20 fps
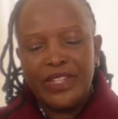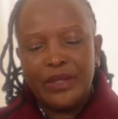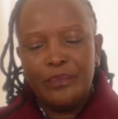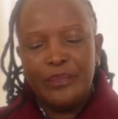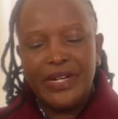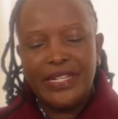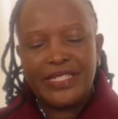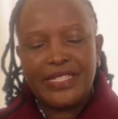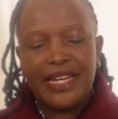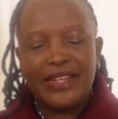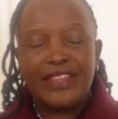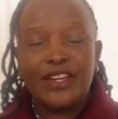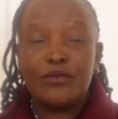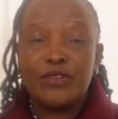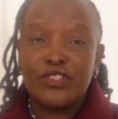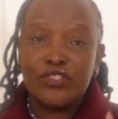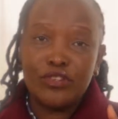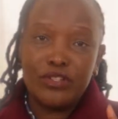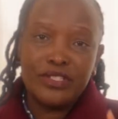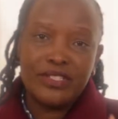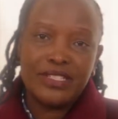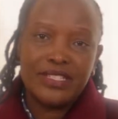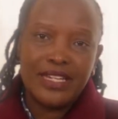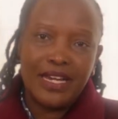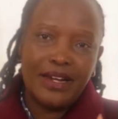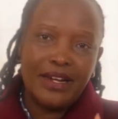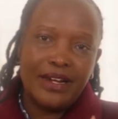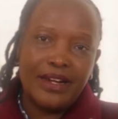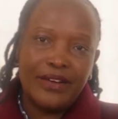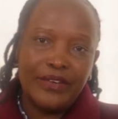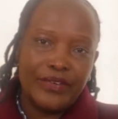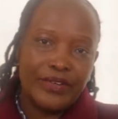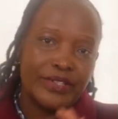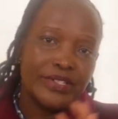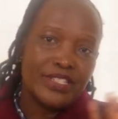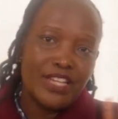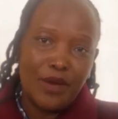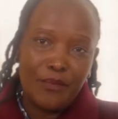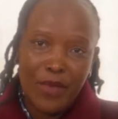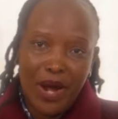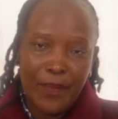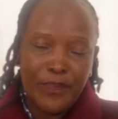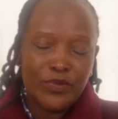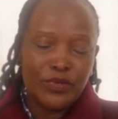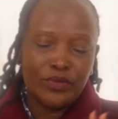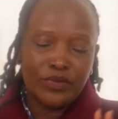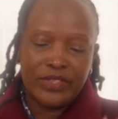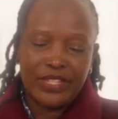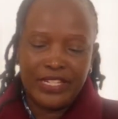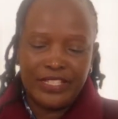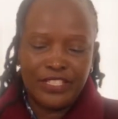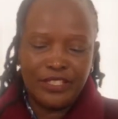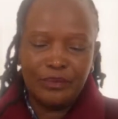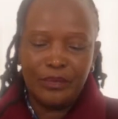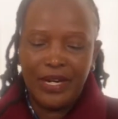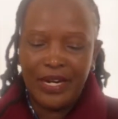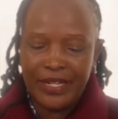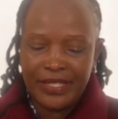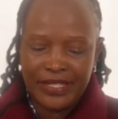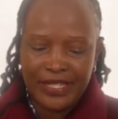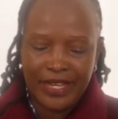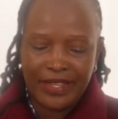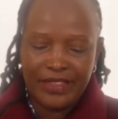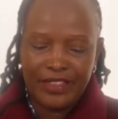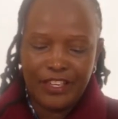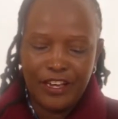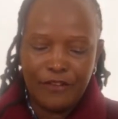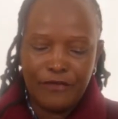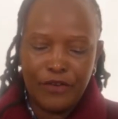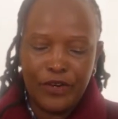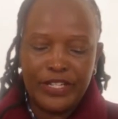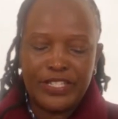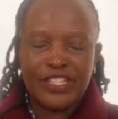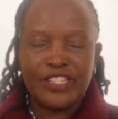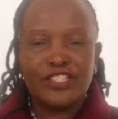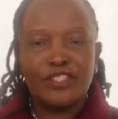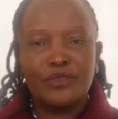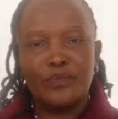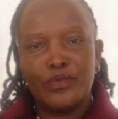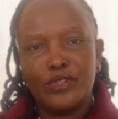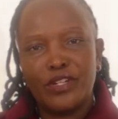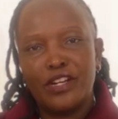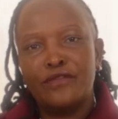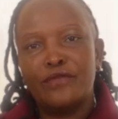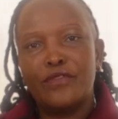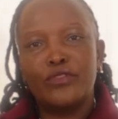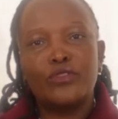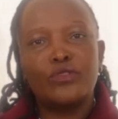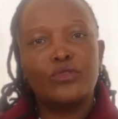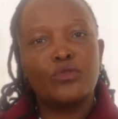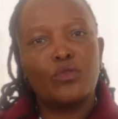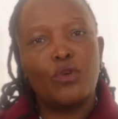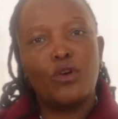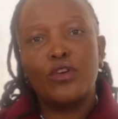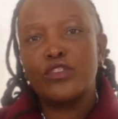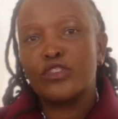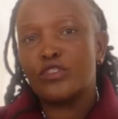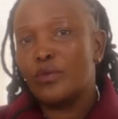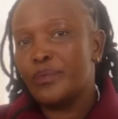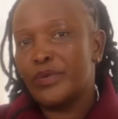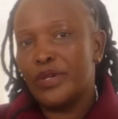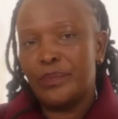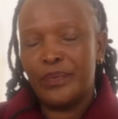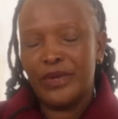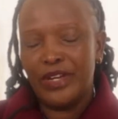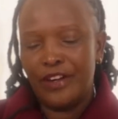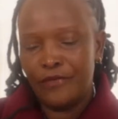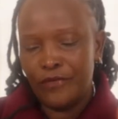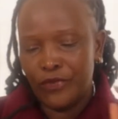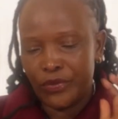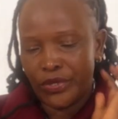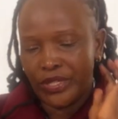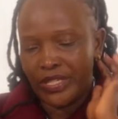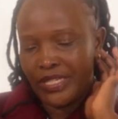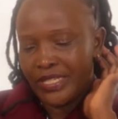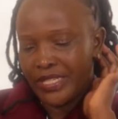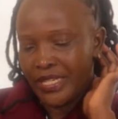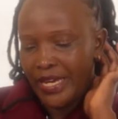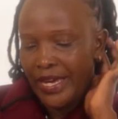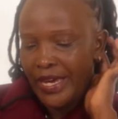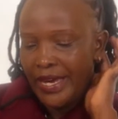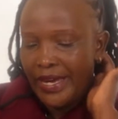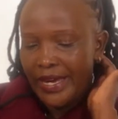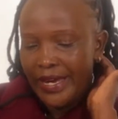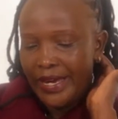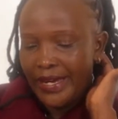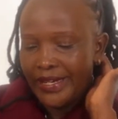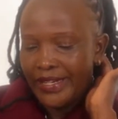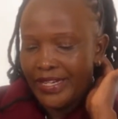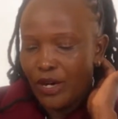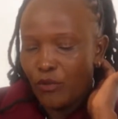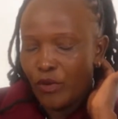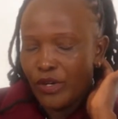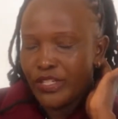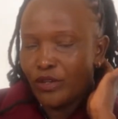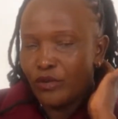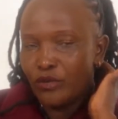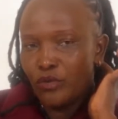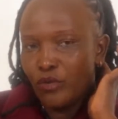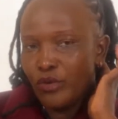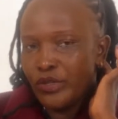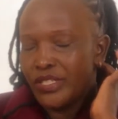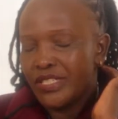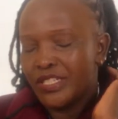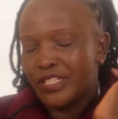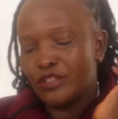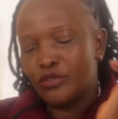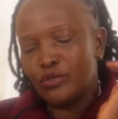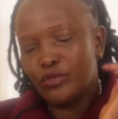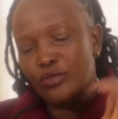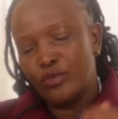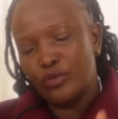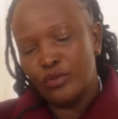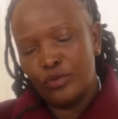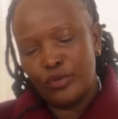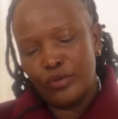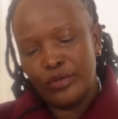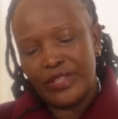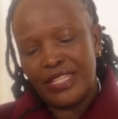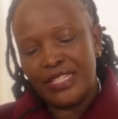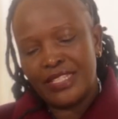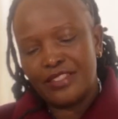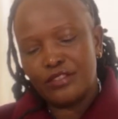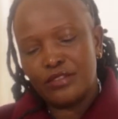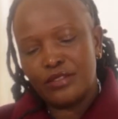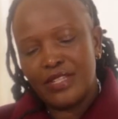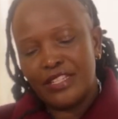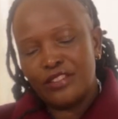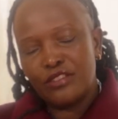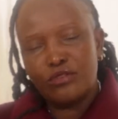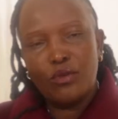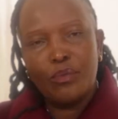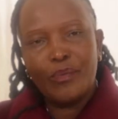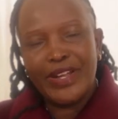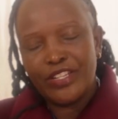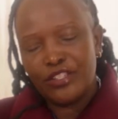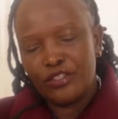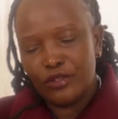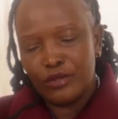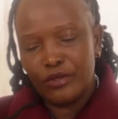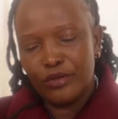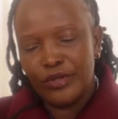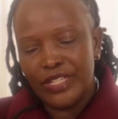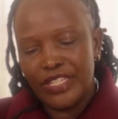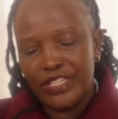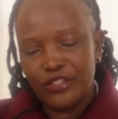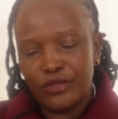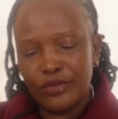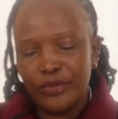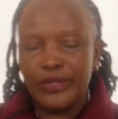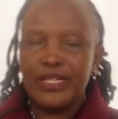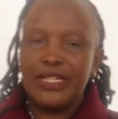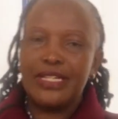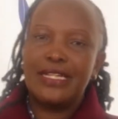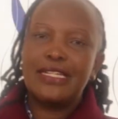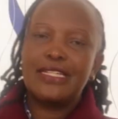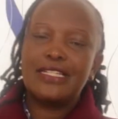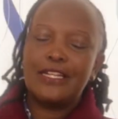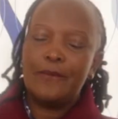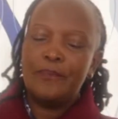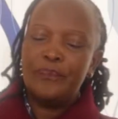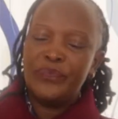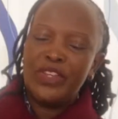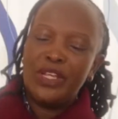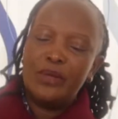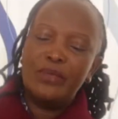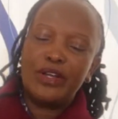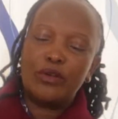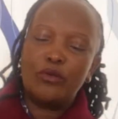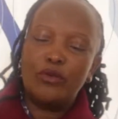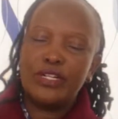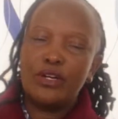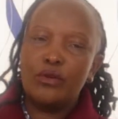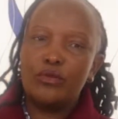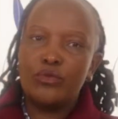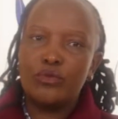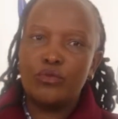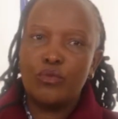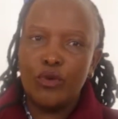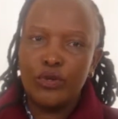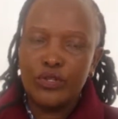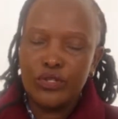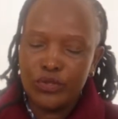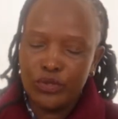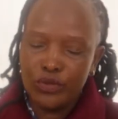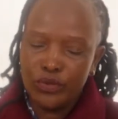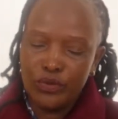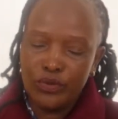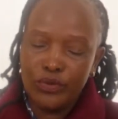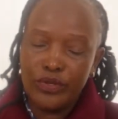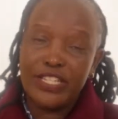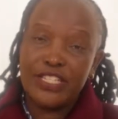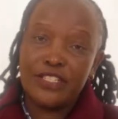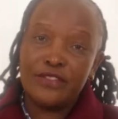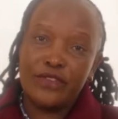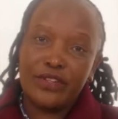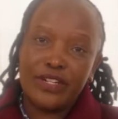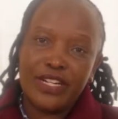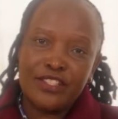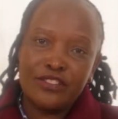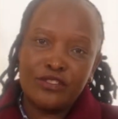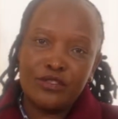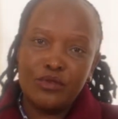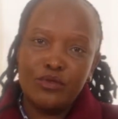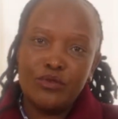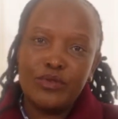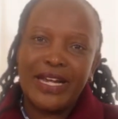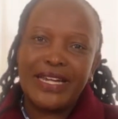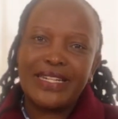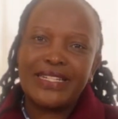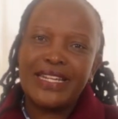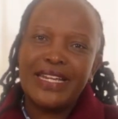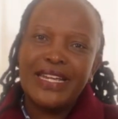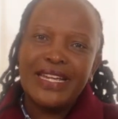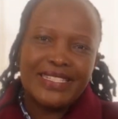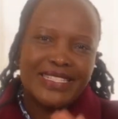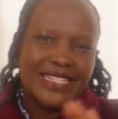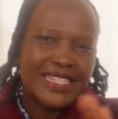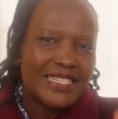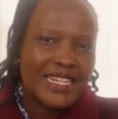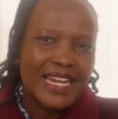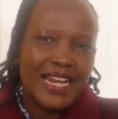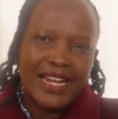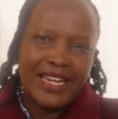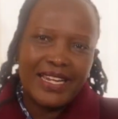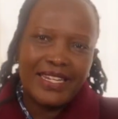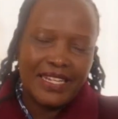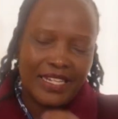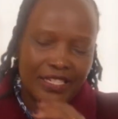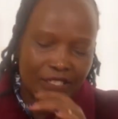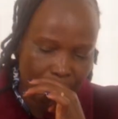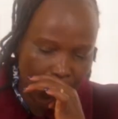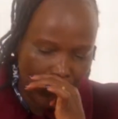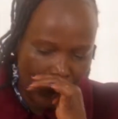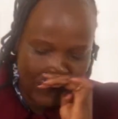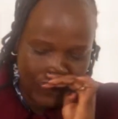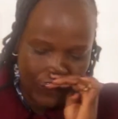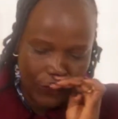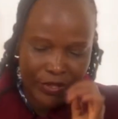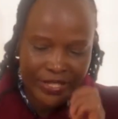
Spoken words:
but the questions sum up to 30 marks, and therefore it is important for you to also prepare for it. And what I would want to do, there's so much to look into it, but what I would want to do is for us to look at just a highlight of